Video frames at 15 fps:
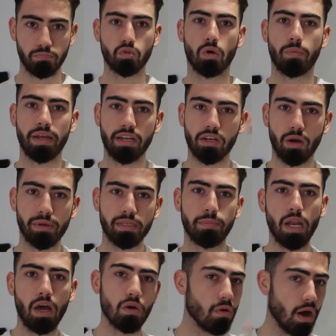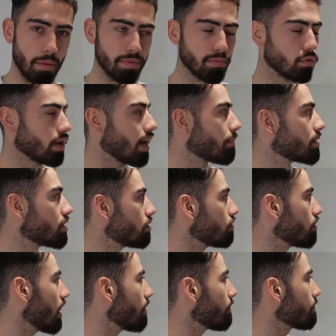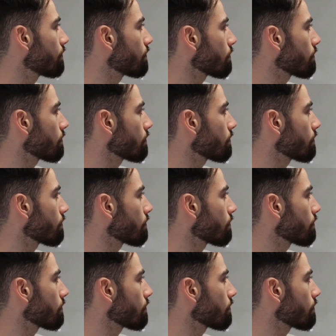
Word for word: drop it in the comments below. I'll be more than happy to do that.